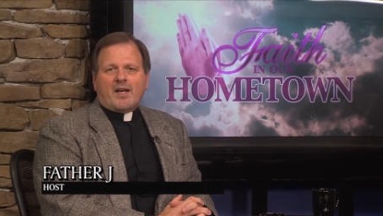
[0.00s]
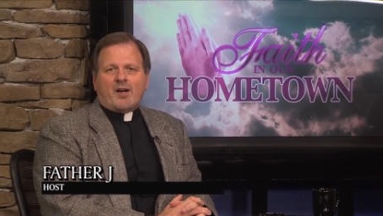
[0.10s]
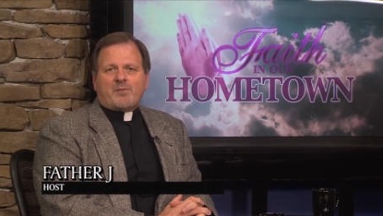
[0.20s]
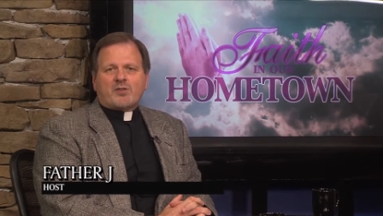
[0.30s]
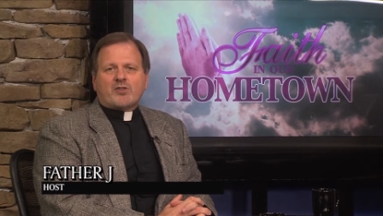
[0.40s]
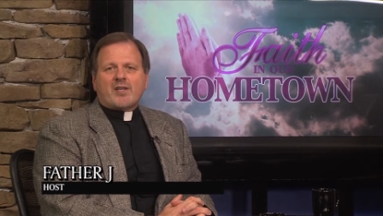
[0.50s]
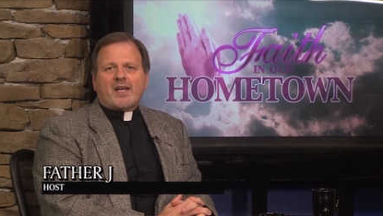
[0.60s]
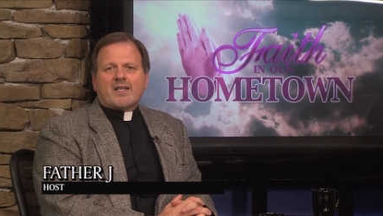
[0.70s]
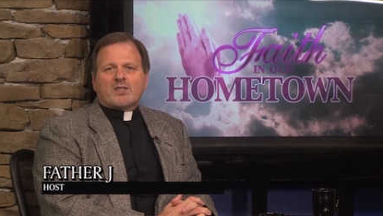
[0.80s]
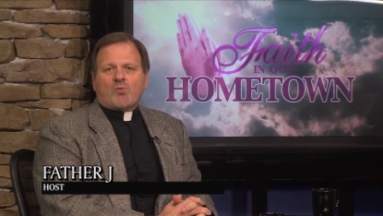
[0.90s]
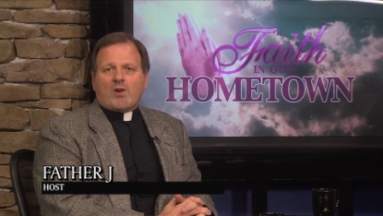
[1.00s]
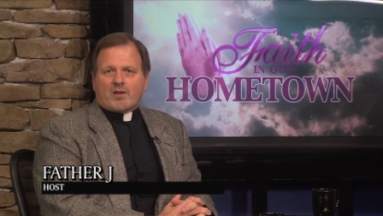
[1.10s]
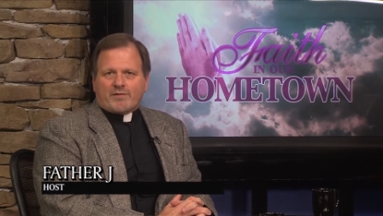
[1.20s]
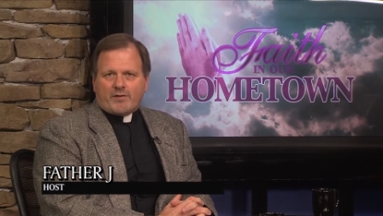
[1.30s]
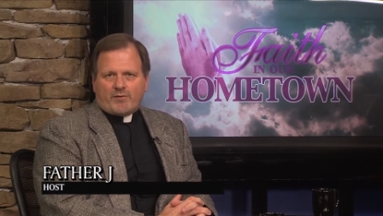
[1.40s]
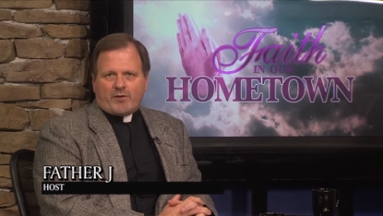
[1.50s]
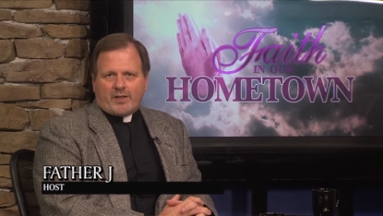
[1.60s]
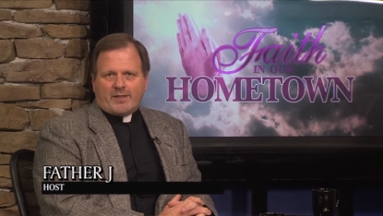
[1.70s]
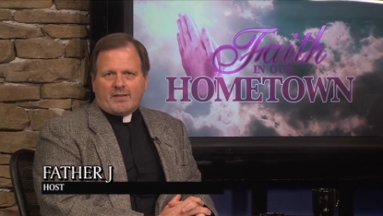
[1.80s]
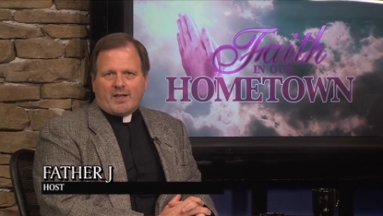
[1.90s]
I hope that your day is wonderful for
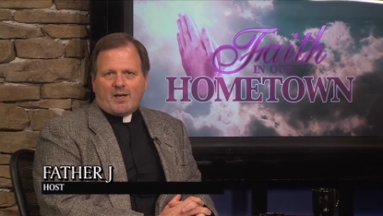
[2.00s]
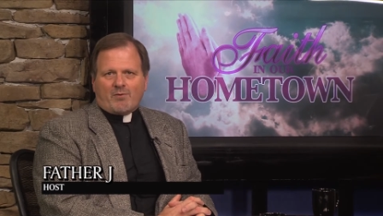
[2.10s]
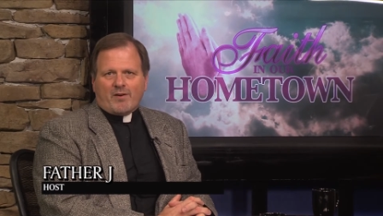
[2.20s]
you, uh,